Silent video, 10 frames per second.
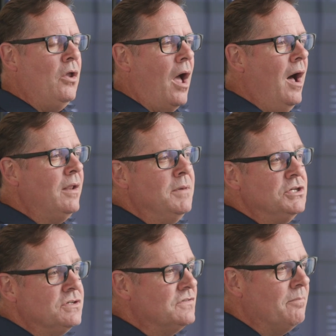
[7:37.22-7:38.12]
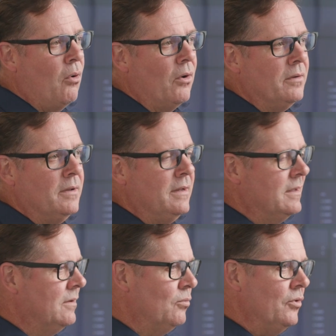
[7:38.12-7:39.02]
Automation is important, and it
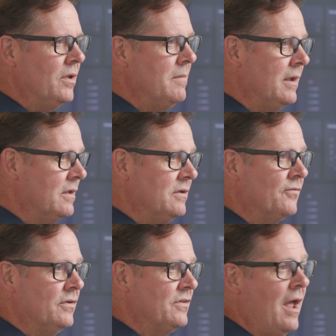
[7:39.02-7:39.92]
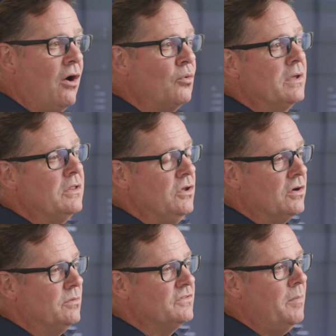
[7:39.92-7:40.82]
can really make a difference in how quickly you
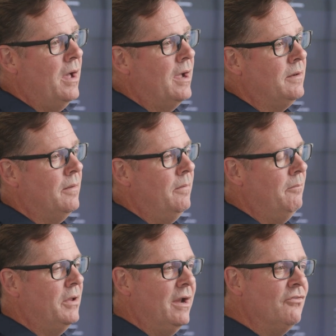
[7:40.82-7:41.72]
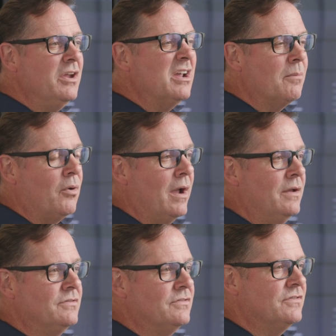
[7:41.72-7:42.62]
can respond, but every
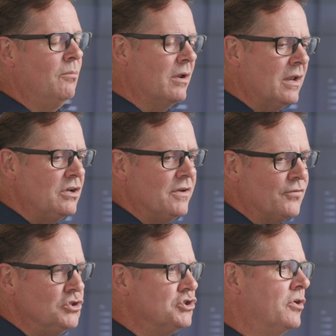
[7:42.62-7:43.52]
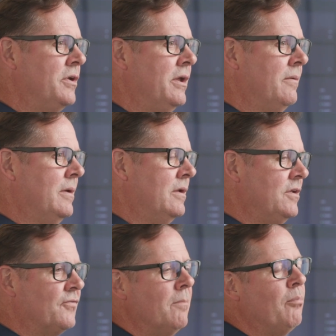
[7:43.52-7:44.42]
enterprise is somewhat on a different journey, at a
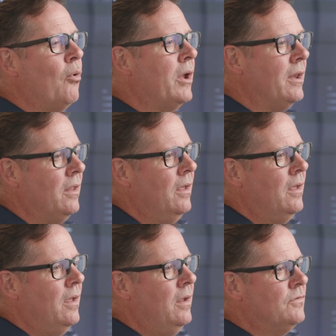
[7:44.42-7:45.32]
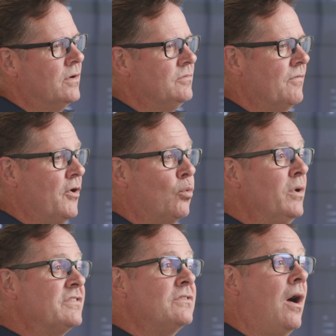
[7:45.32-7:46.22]
different point in terms of their
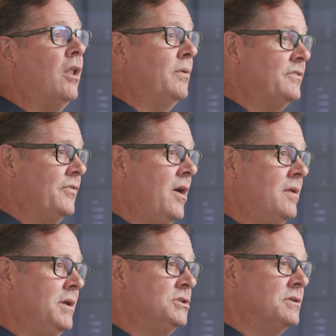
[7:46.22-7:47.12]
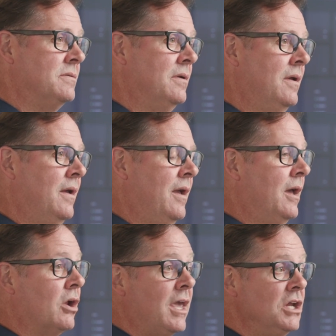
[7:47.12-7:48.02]
risk tolerance for automation.
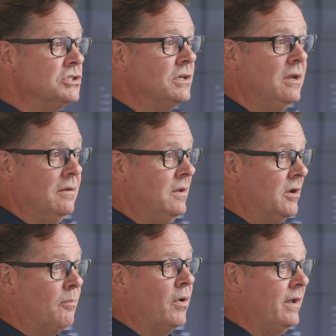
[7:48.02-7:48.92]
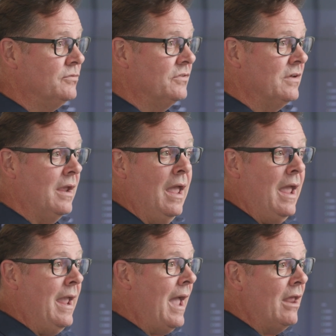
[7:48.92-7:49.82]
And occasionally, an enterprise will say,
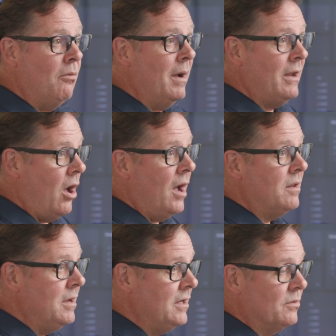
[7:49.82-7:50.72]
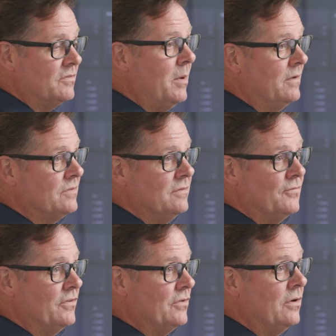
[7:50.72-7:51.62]
hey, I don't mind automating responses
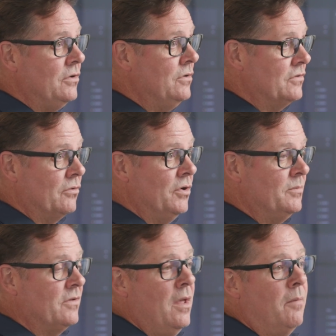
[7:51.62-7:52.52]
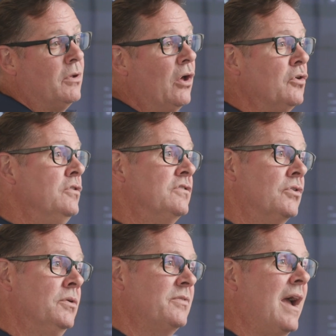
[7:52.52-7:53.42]
for certain user groups, but other user
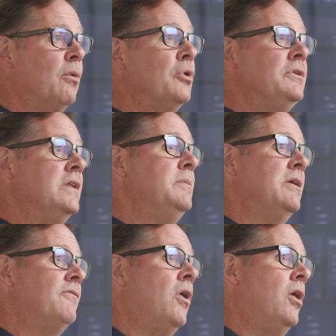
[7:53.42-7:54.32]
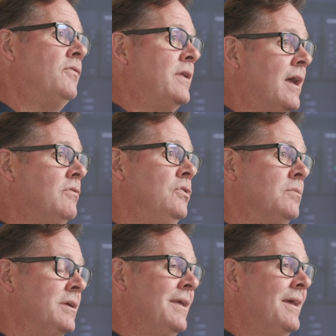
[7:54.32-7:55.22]
groups, I really need to be involved and have a
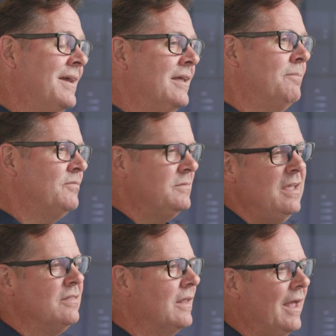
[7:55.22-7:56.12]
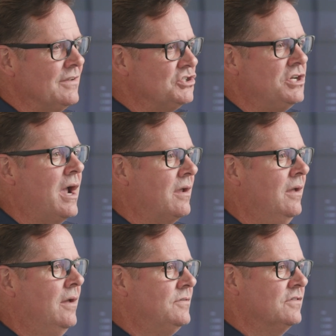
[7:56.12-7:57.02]
human kind of take the last check,
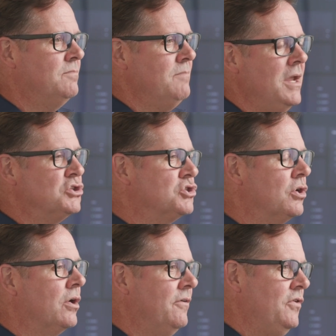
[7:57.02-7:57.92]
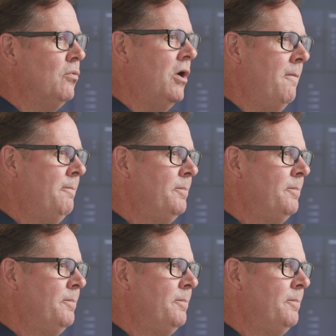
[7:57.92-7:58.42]
just make sure, if you will.